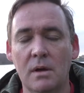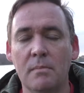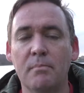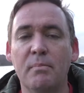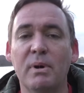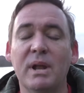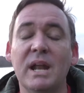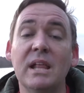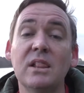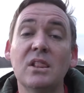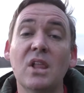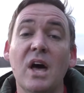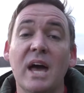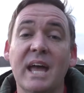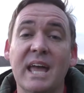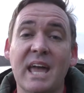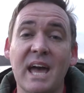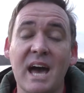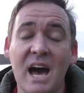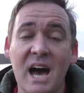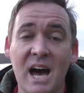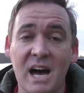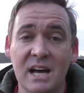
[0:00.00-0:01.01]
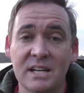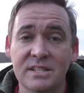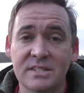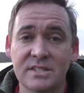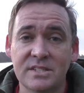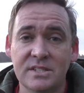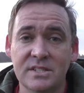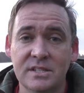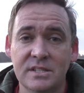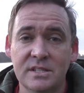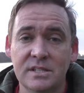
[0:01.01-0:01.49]
But unlike
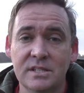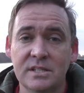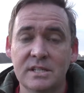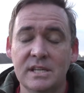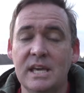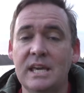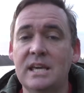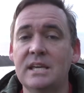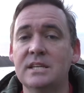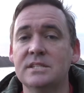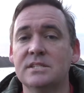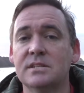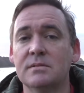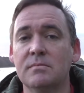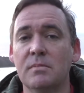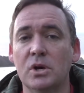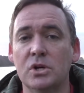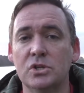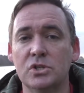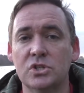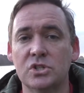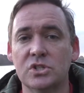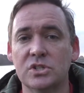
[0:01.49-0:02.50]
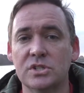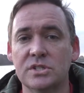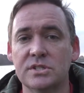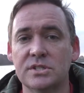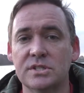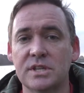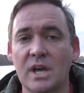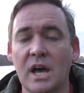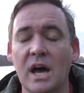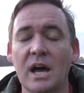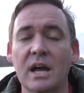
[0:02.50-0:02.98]
us, his
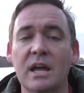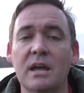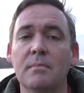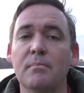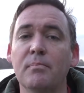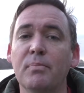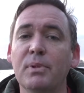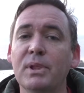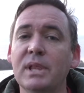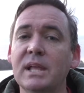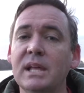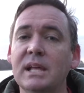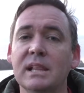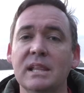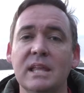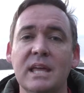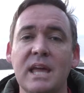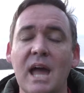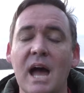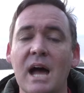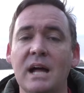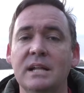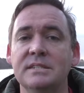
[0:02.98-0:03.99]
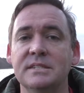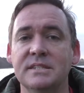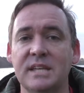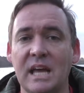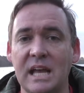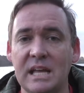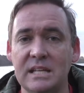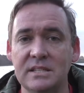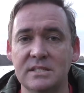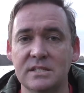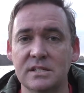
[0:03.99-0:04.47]
emotions are completely
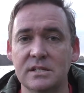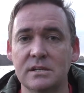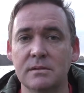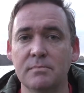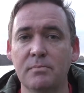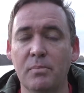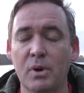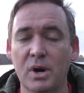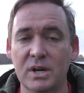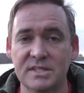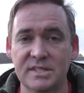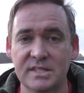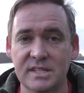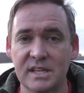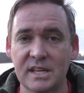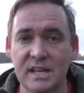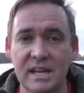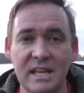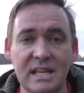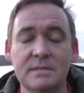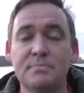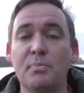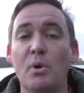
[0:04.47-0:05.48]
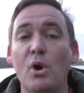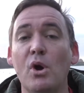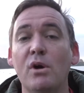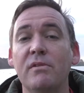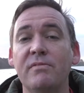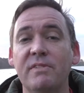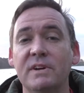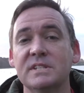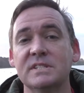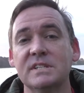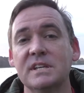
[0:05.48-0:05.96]
untainted by sin. He's
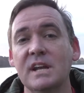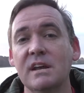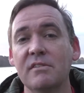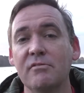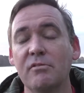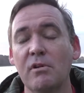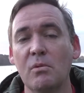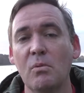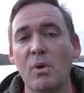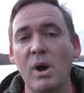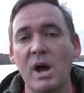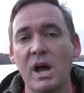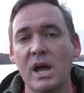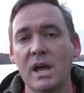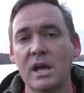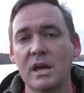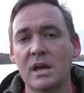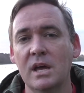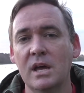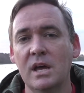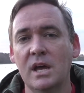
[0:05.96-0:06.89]
perfect in every way.